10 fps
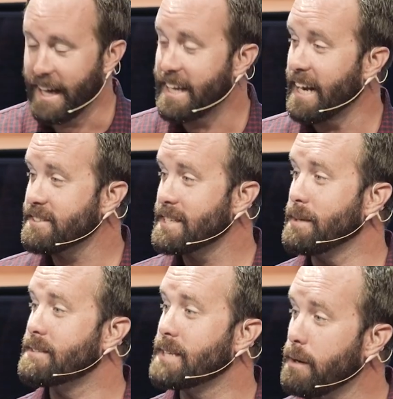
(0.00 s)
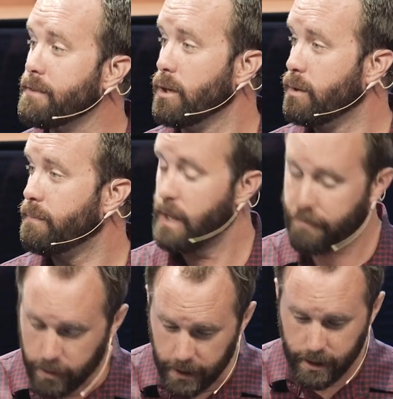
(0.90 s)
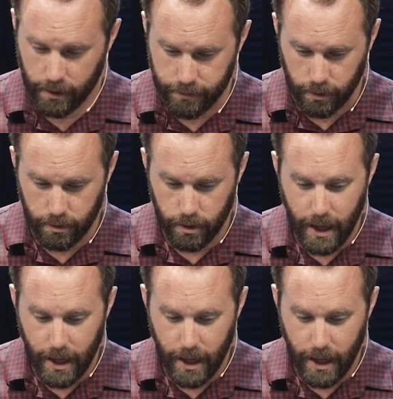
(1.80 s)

And can I just say, I mean, some of you, if you're not careful,